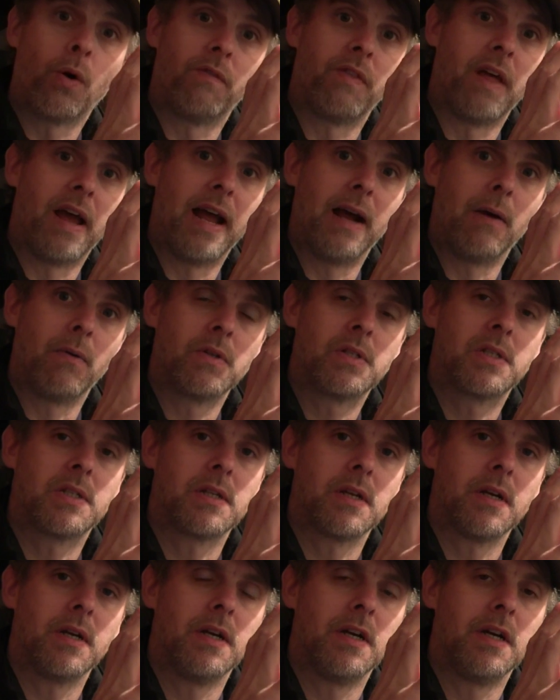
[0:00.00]
of the
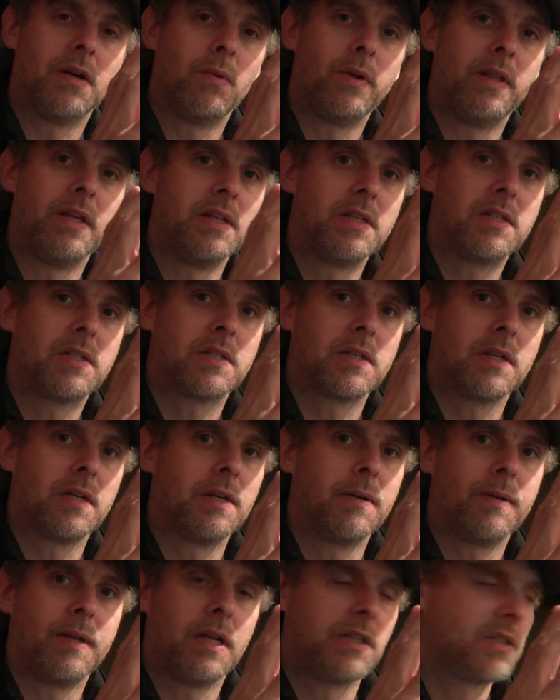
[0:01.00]
house uh, with its
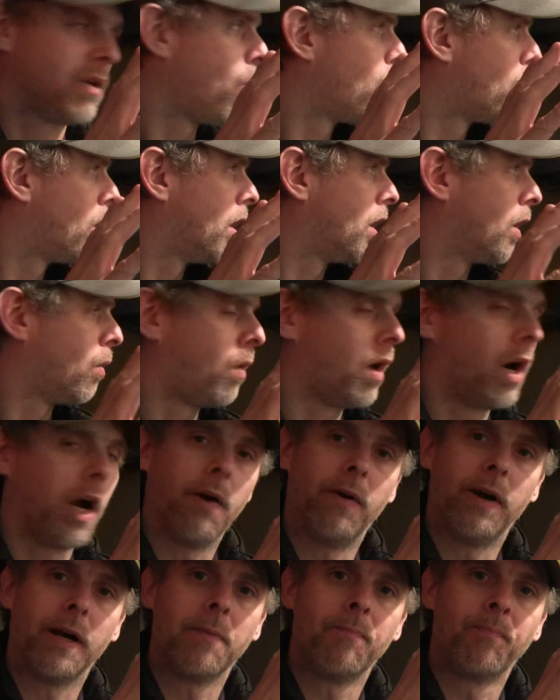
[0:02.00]
uh, its old color
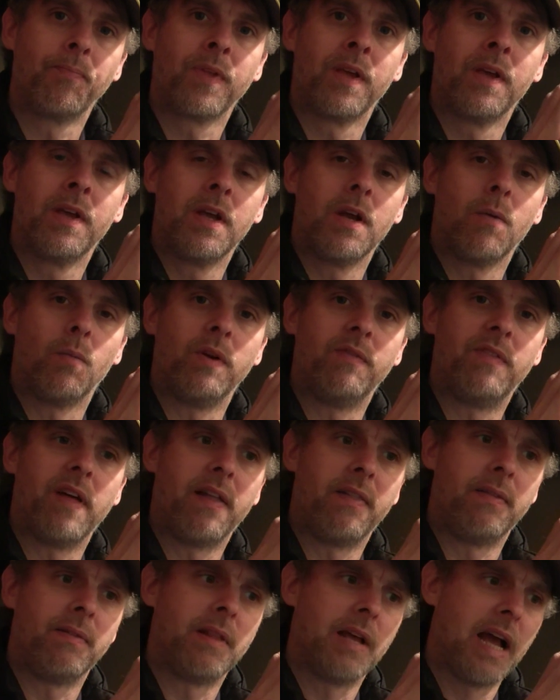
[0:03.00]
wiring we've
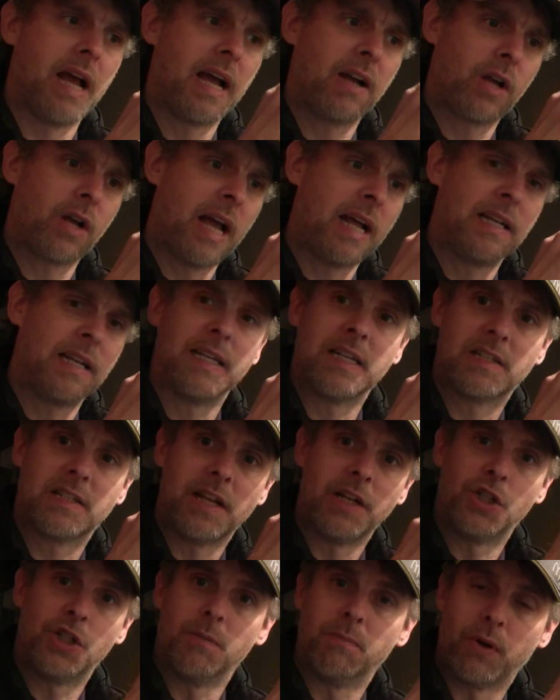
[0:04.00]
then had an
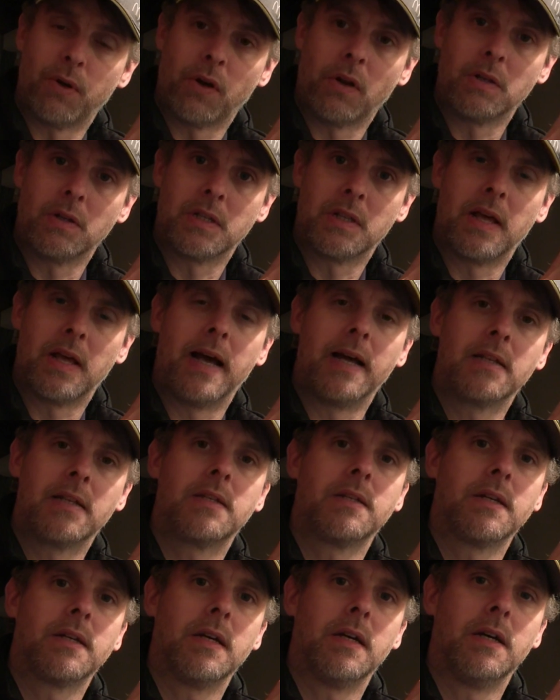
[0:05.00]
extension put onto
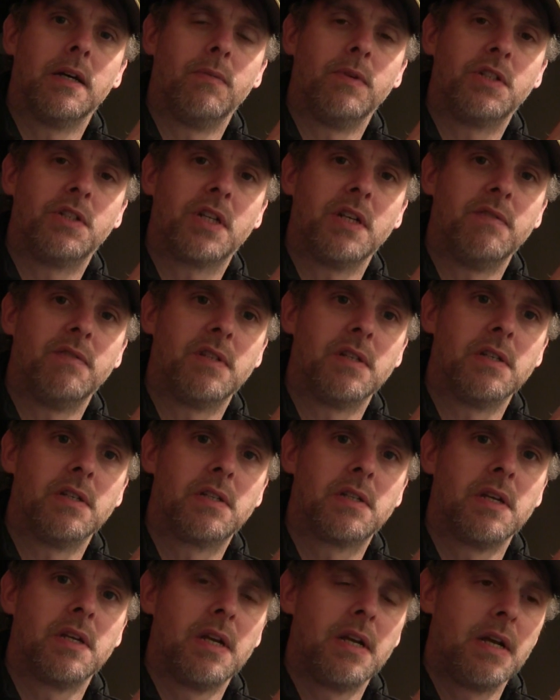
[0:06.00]
that uh, which gives
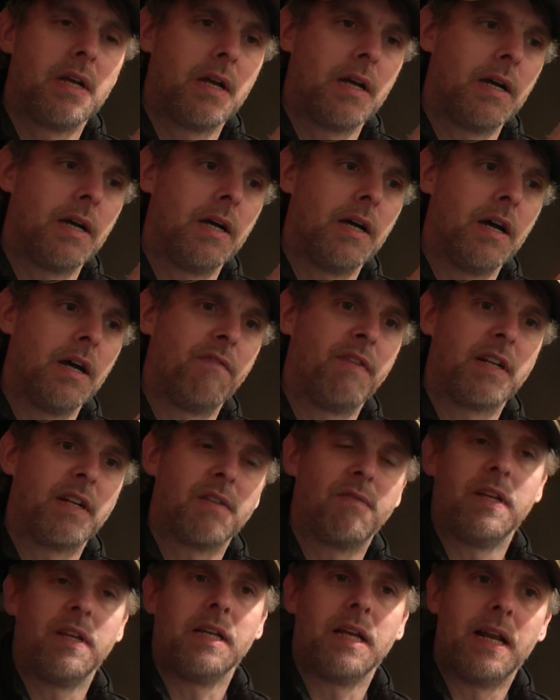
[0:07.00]
us
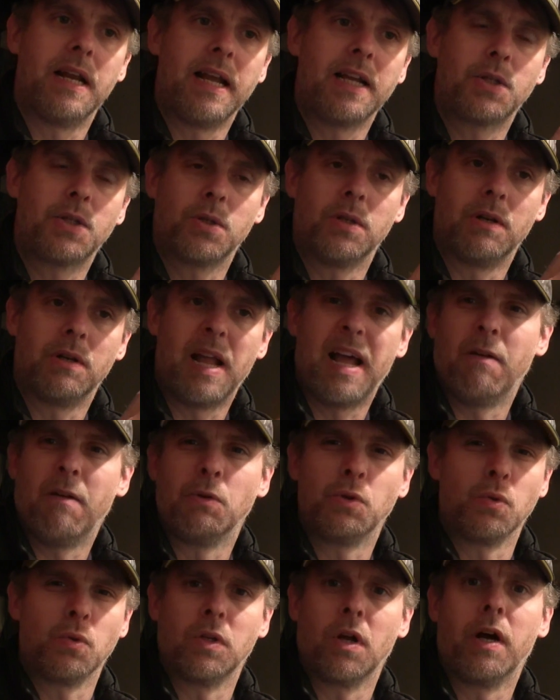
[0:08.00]
effectively an extra
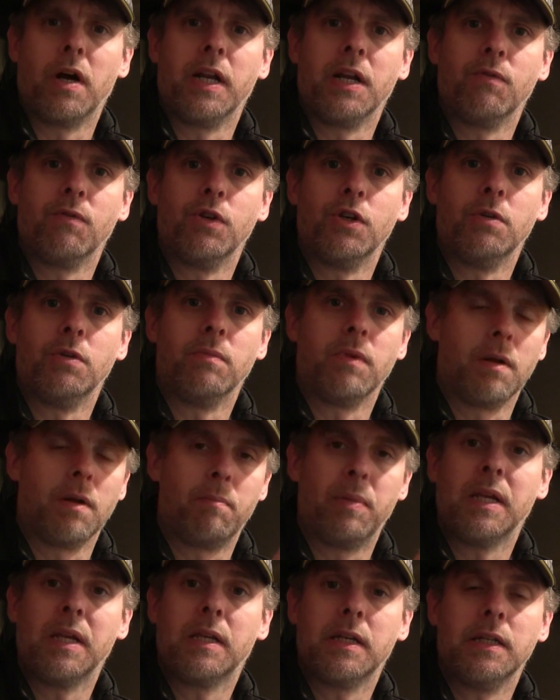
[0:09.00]
lounge or dining room a
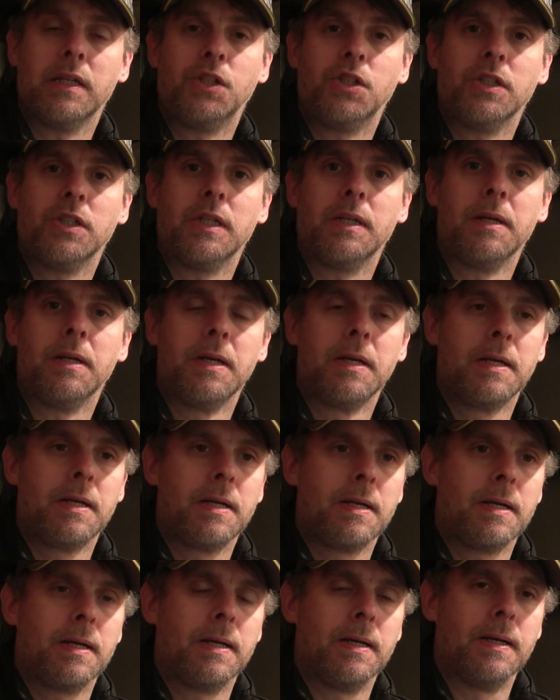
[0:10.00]
big kitchen
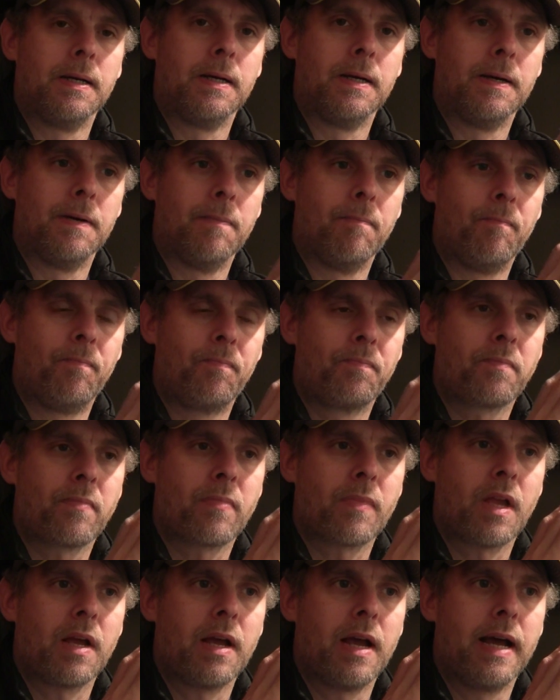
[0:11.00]
um,
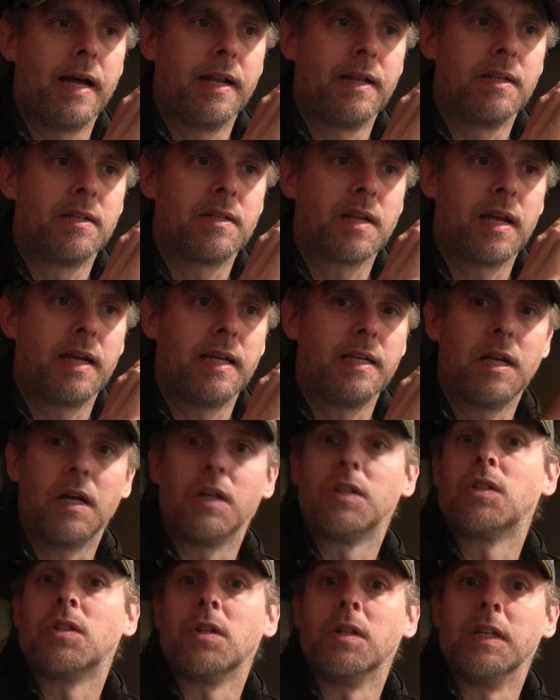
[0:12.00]
and a,
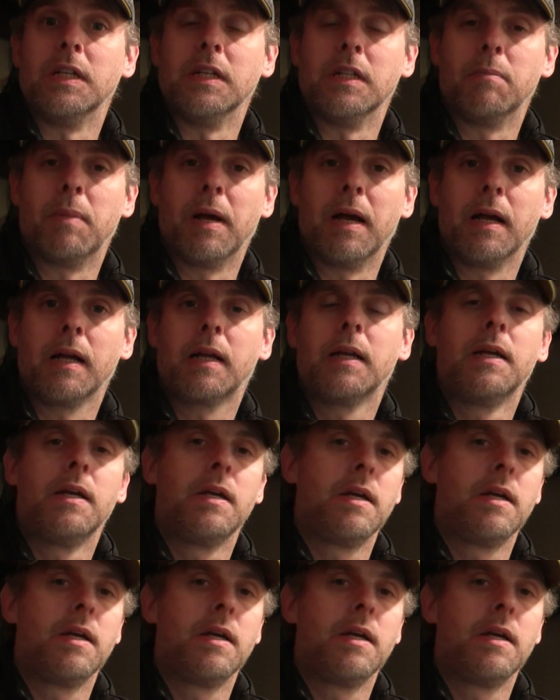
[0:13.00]
a, study at the back